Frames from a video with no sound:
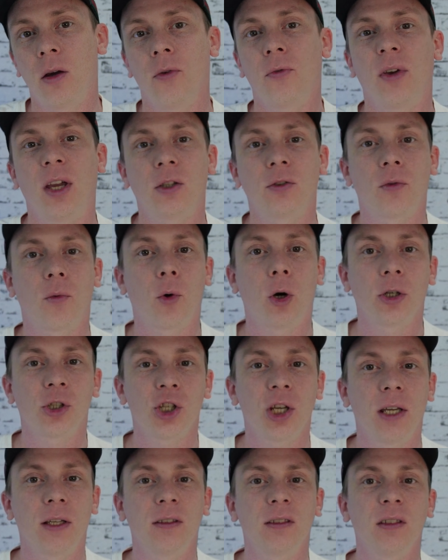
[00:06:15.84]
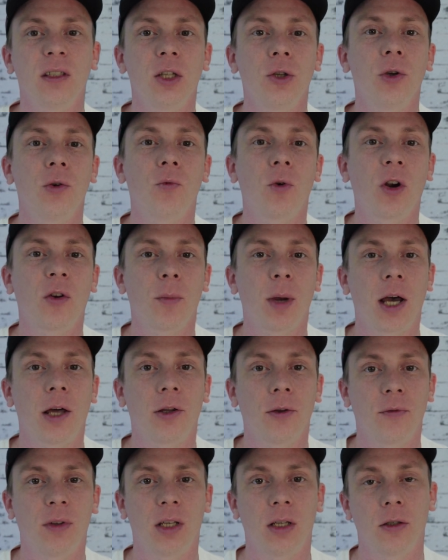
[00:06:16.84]
Thanks for watching. See you in one of my
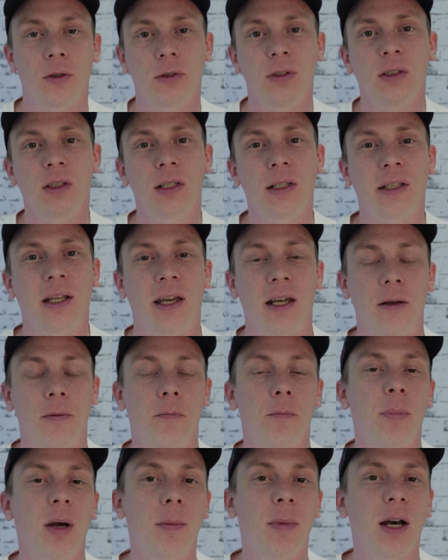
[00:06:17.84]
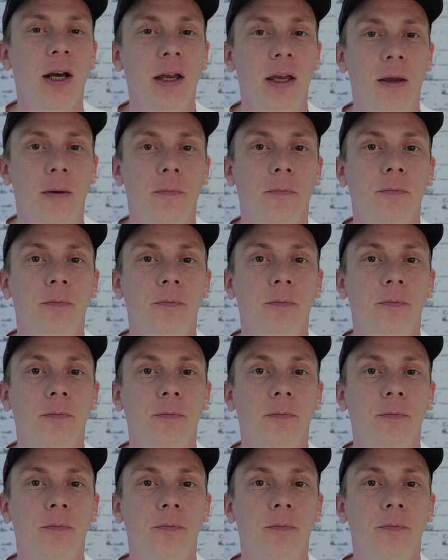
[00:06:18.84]
other videos. Till then, bye bye.